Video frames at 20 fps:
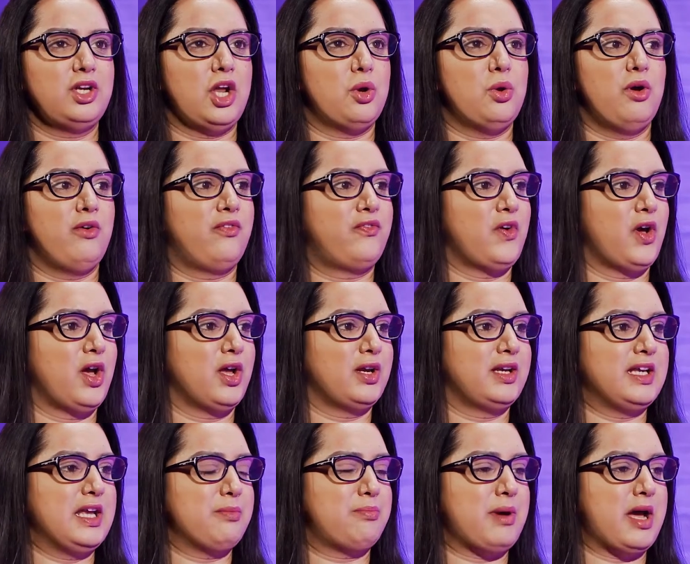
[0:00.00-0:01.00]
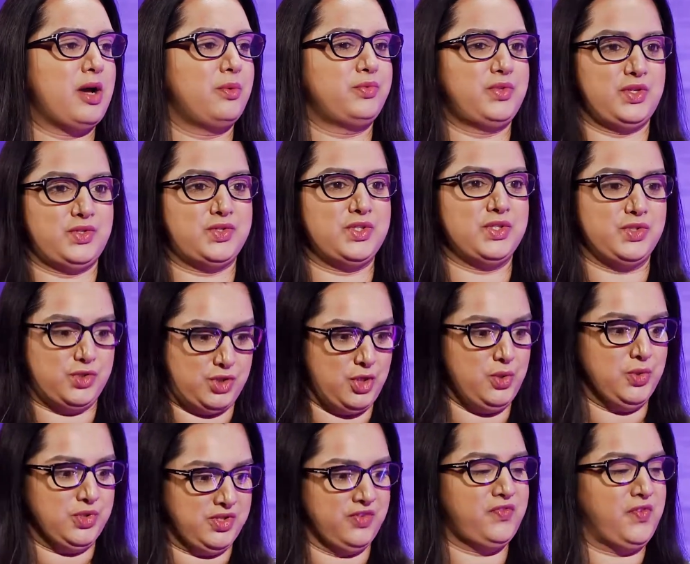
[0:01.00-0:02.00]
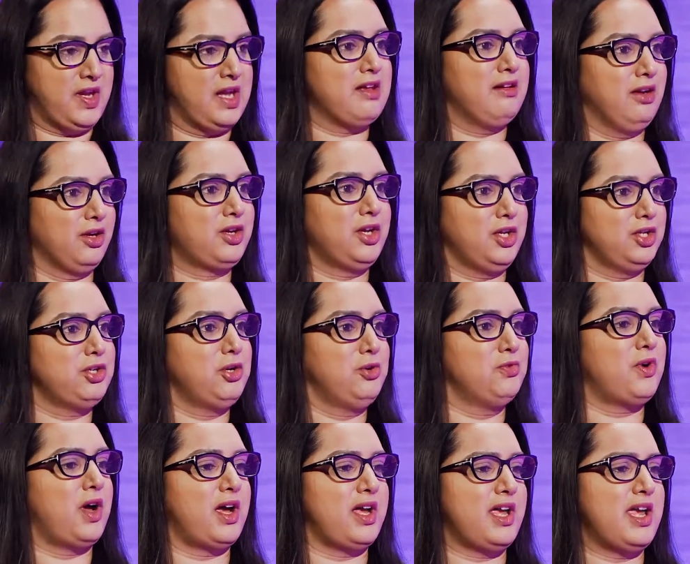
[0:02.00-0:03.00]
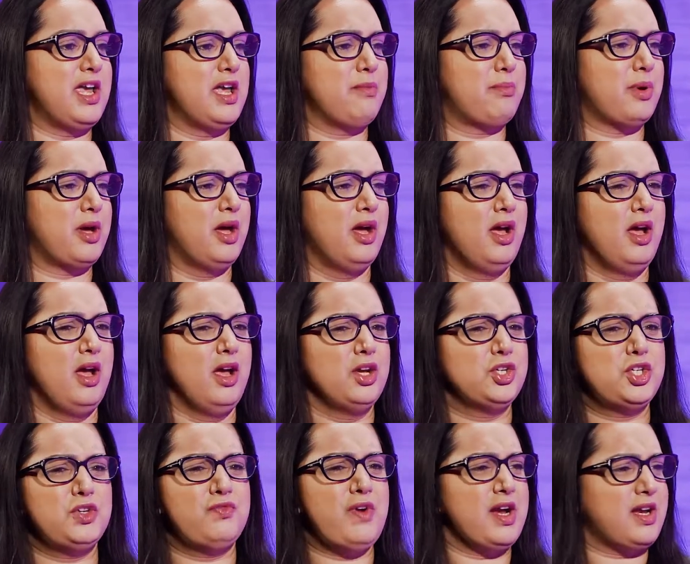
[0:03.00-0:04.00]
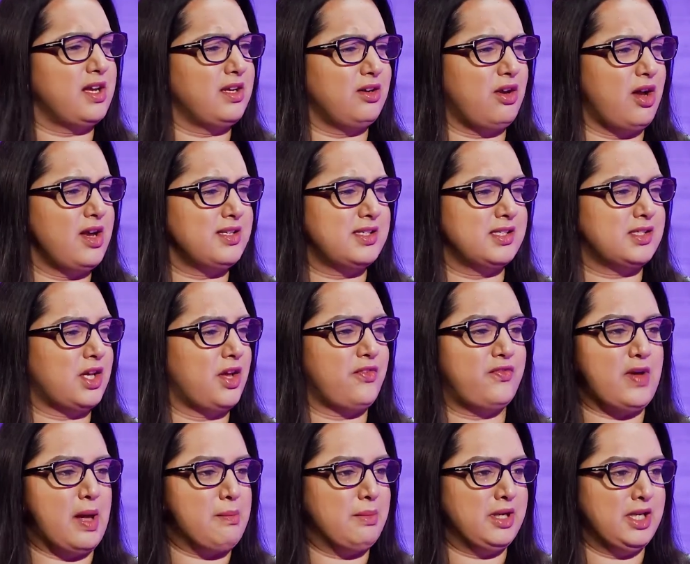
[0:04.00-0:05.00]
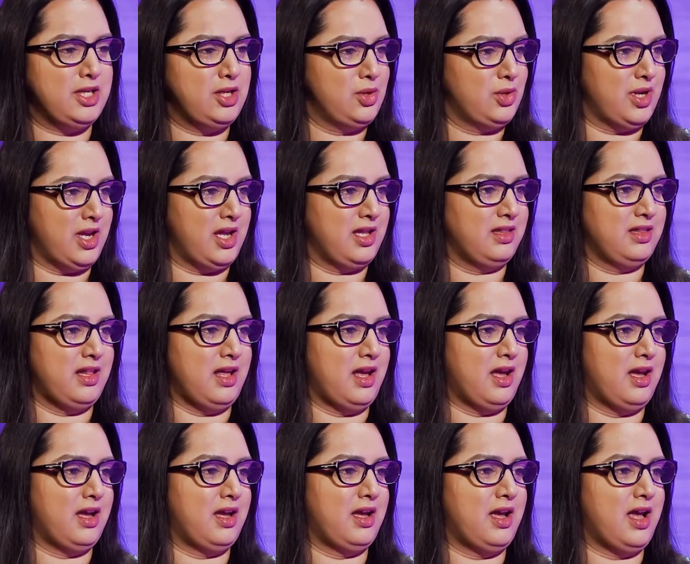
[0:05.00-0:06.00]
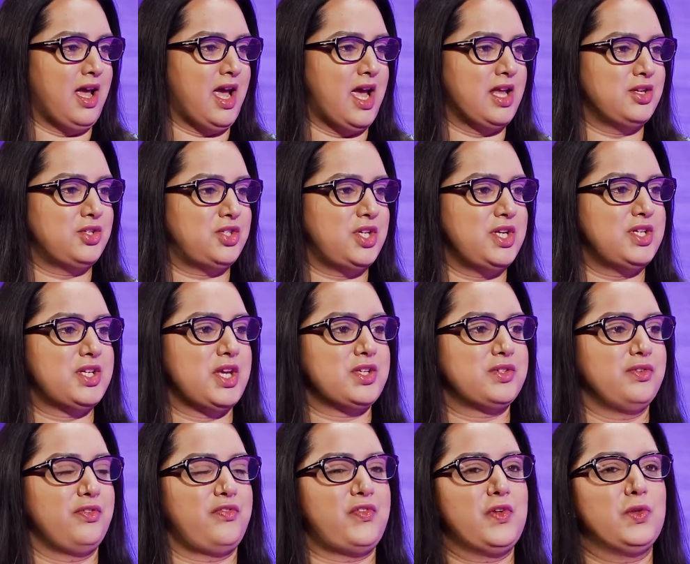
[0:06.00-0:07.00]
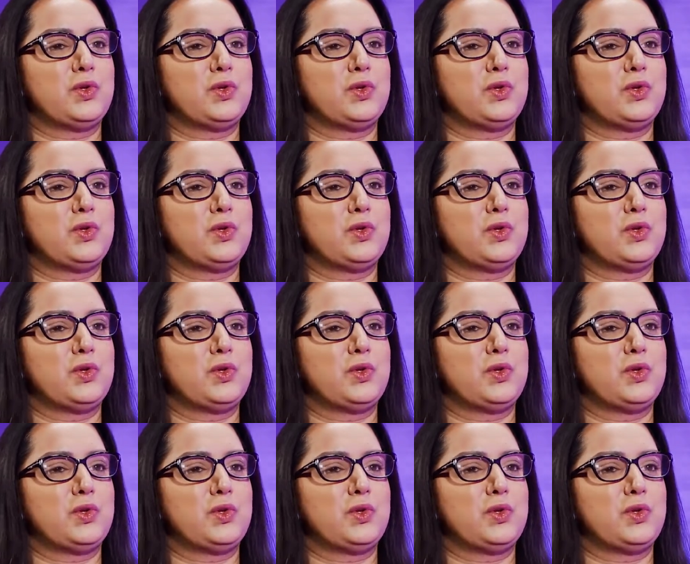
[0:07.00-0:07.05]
overtly about this is you, Sophia, look at you right here. But she recognises her family unit in there and she doesn't feel